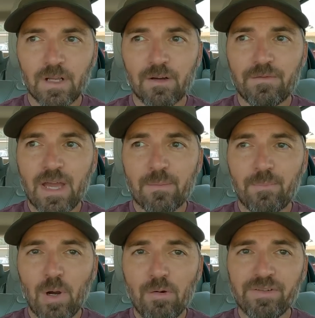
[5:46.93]
of
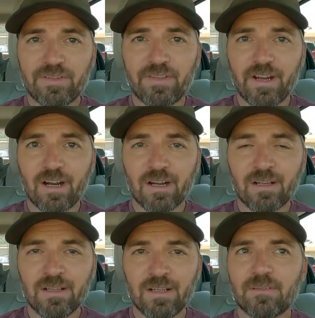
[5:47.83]
that post there,
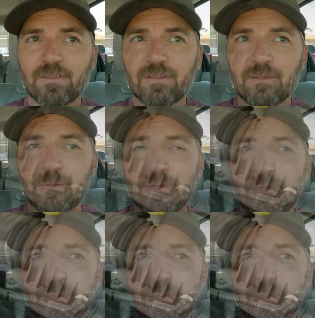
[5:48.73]
when